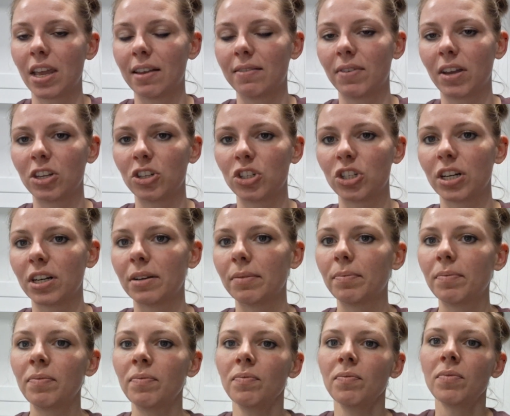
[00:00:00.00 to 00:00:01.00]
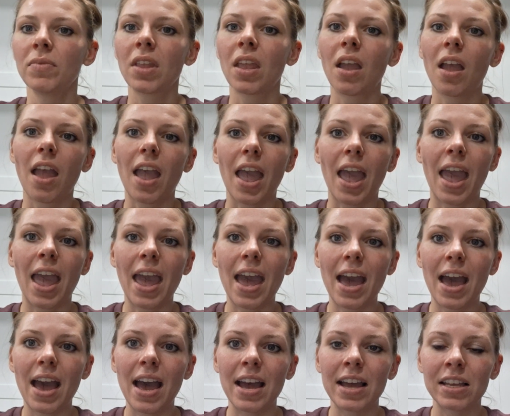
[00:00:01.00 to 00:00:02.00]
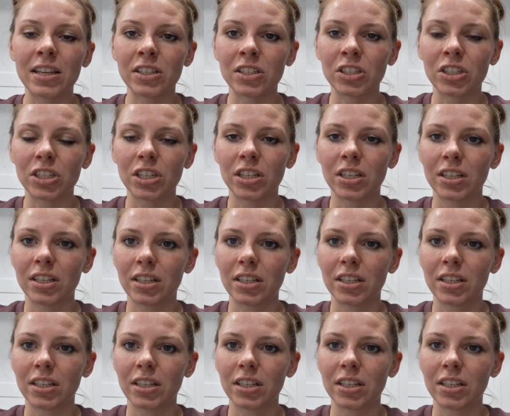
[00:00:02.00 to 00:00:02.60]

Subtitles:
adventure. And,